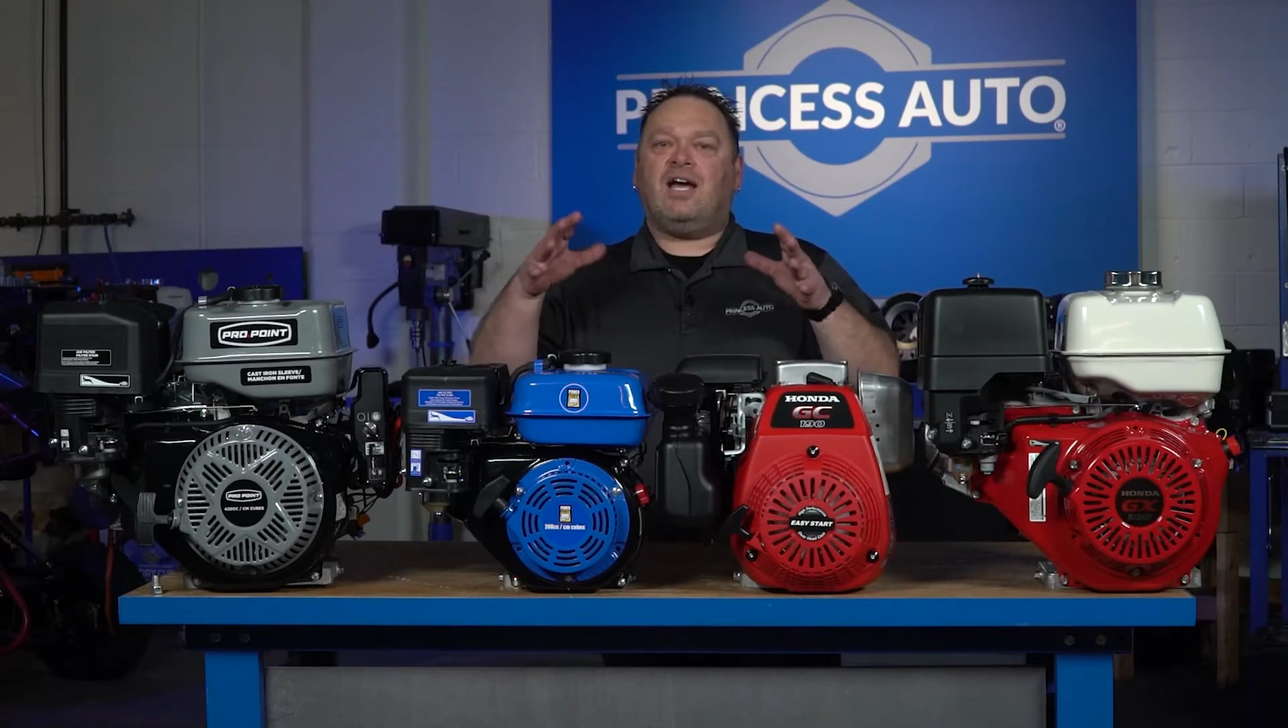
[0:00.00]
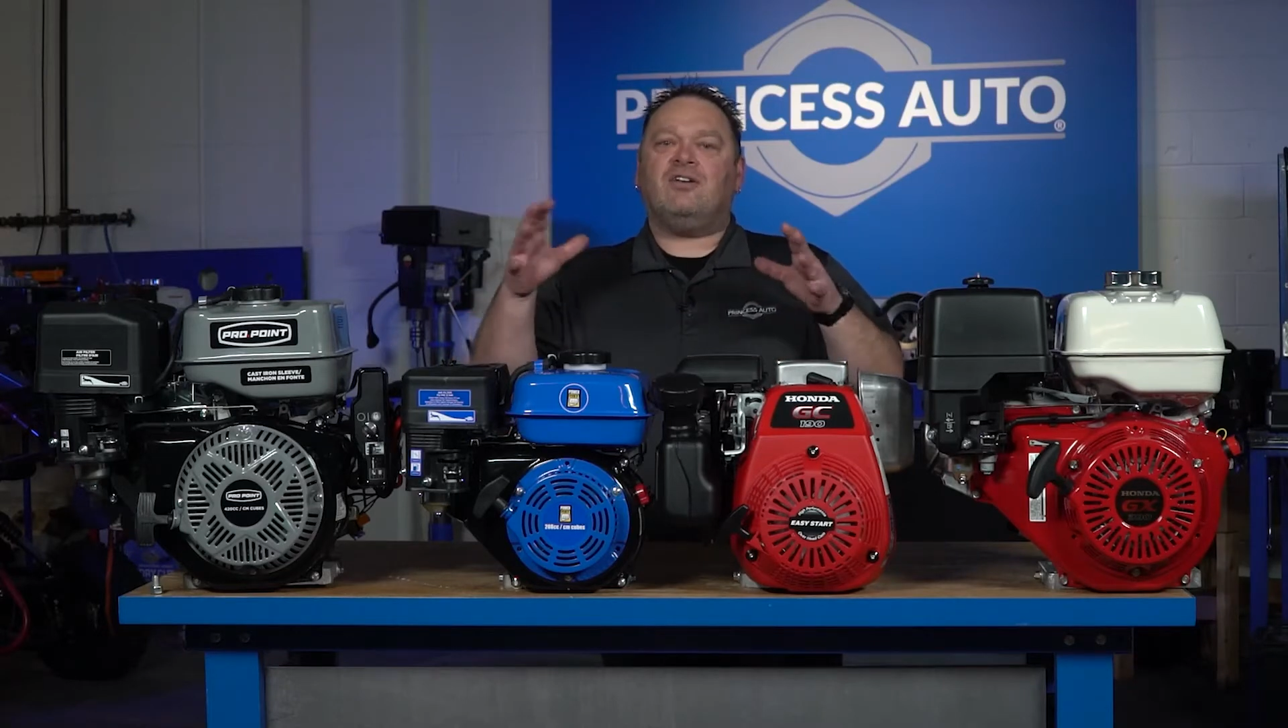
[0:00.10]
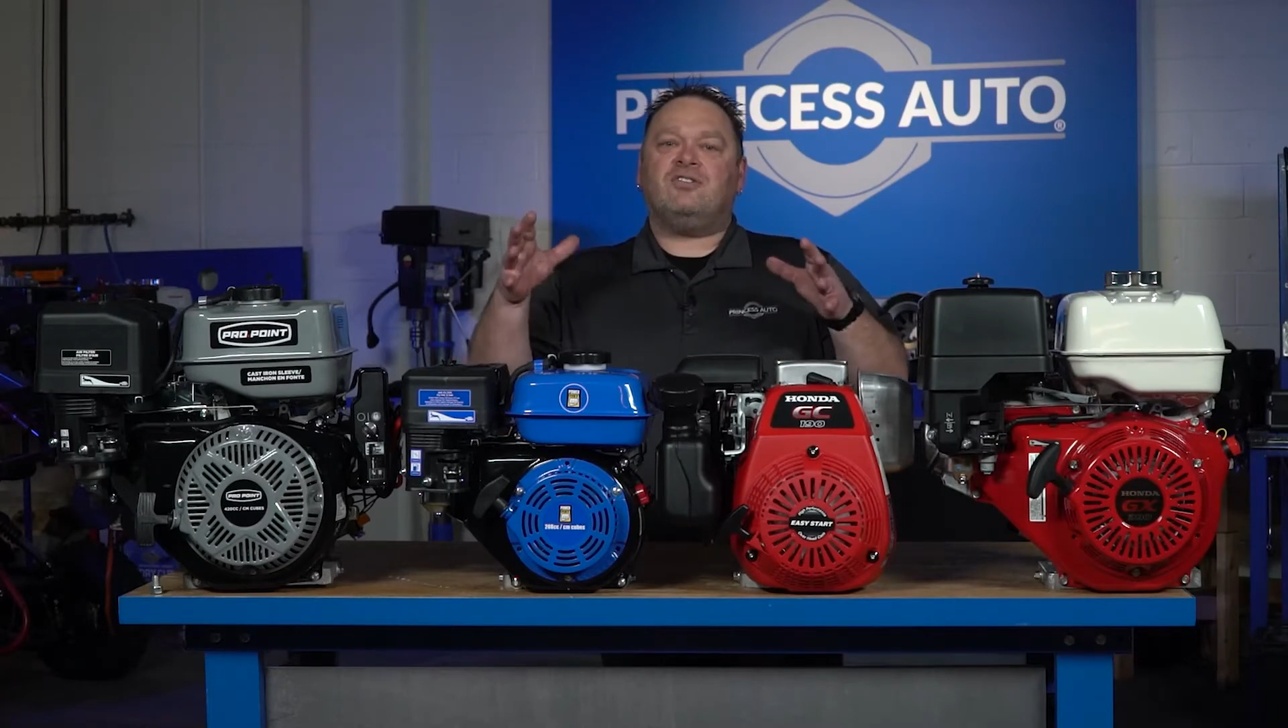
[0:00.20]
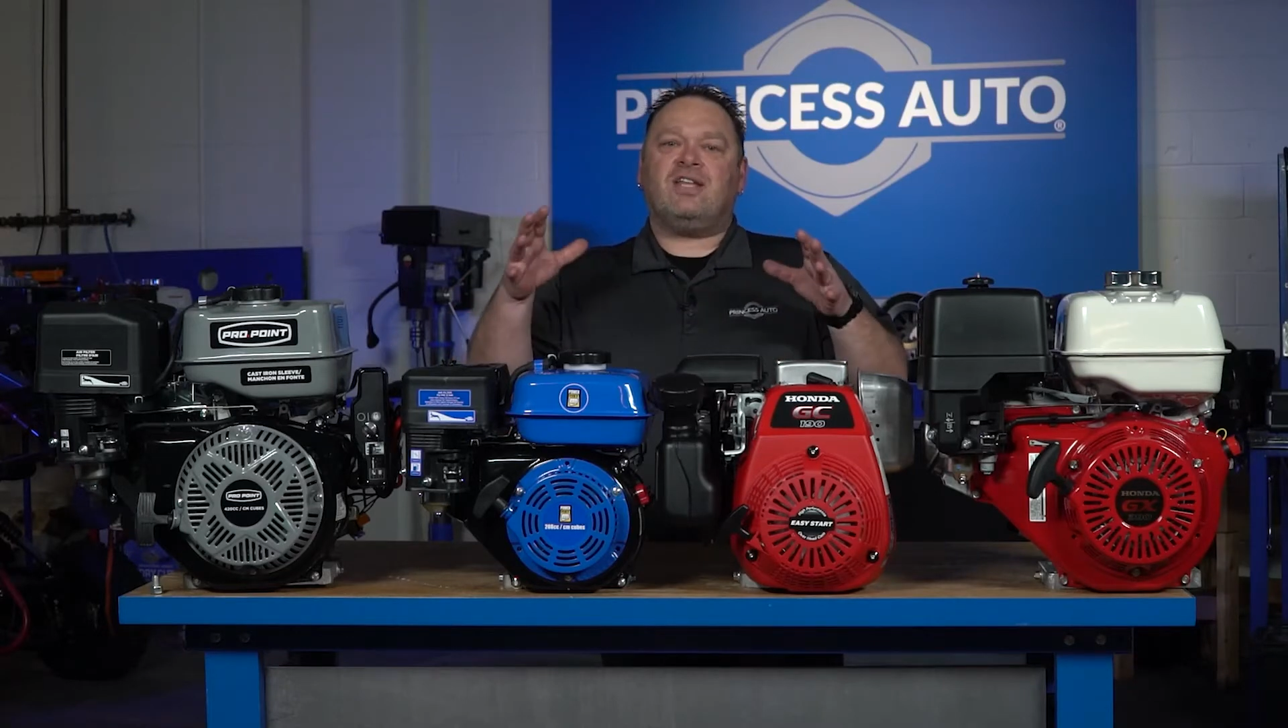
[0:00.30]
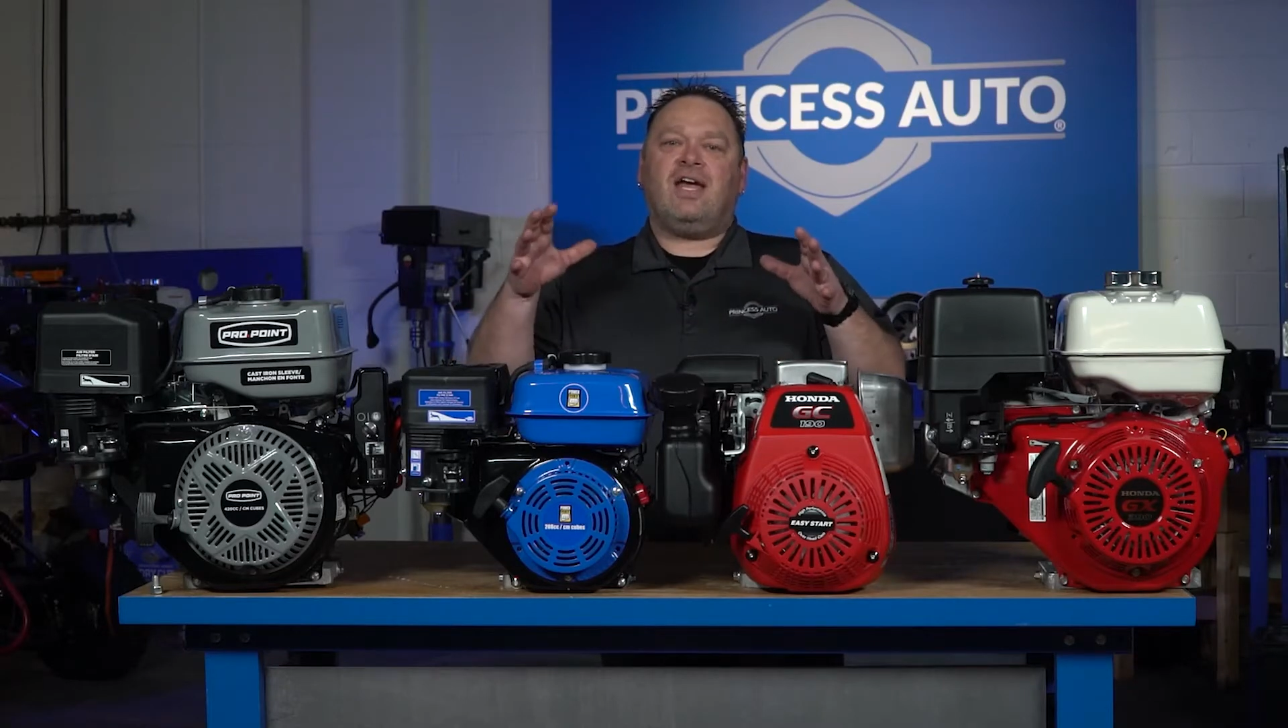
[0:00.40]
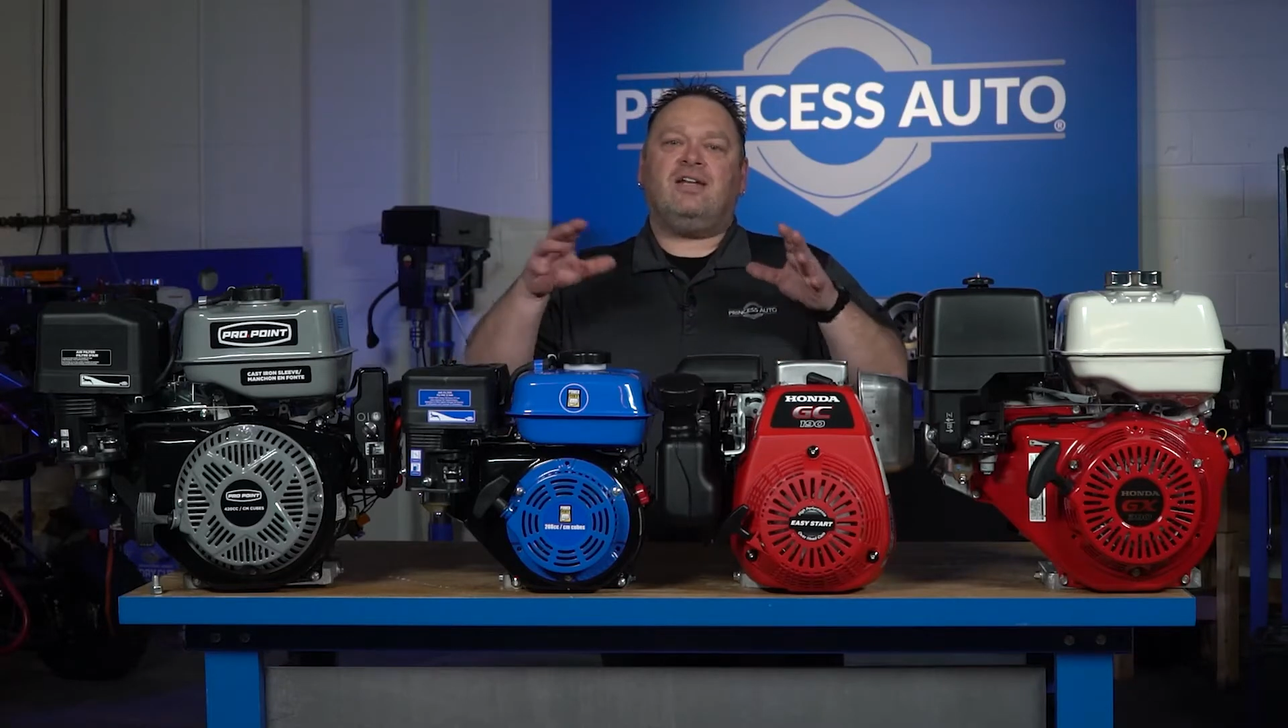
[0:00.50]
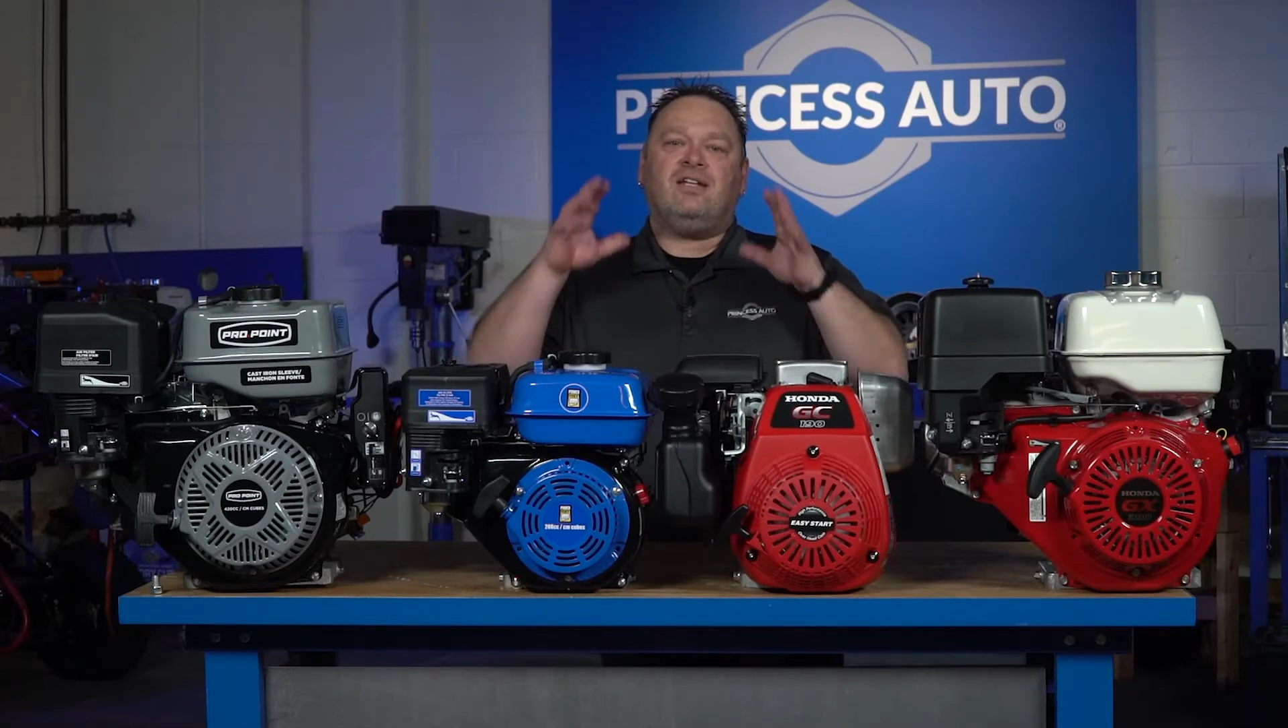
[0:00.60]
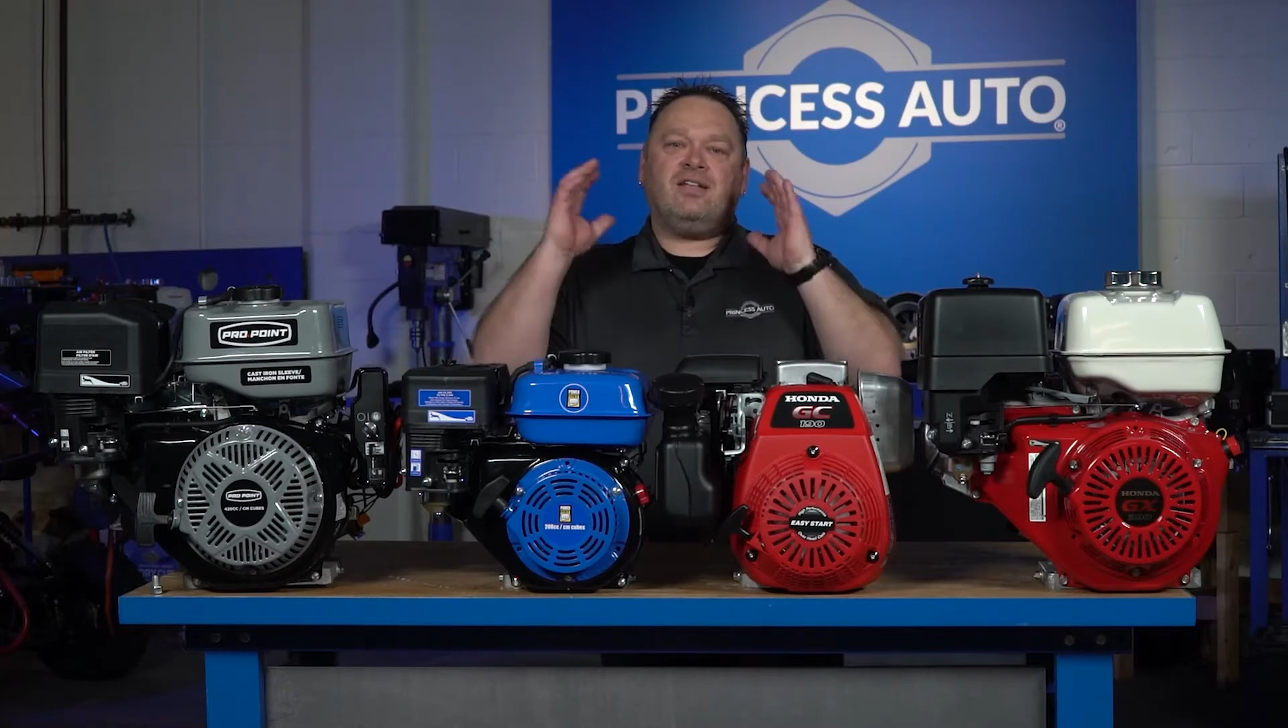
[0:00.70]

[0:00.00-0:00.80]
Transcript: understand it.